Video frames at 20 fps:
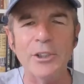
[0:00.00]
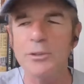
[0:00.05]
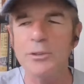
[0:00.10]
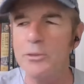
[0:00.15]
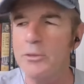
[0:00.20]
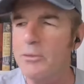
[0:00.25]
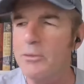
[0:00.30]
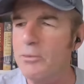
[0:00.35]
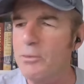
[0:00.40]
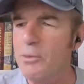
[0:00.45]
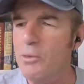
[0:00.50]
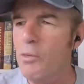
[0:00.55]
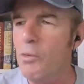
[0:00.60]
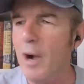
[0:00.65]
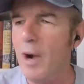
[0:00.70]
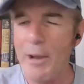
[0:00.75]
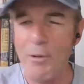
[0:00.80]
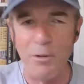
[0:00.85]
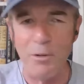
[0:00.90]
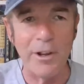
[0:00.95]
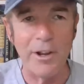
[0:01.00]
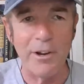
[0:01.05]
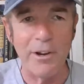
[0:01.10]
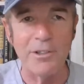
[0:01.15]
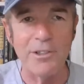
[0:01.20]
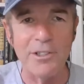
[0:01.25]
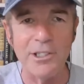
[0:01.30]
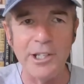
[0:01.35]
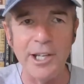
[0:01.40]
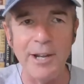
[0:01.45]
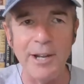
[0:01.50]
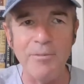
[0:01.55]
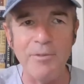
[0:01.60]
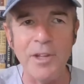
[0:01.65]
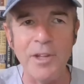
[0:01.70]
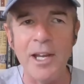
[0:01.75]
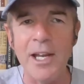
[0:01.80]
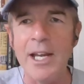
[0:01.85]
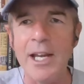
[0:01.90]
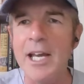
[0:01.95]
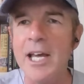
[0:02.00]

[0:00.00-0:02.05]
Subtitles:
that's why we're here today.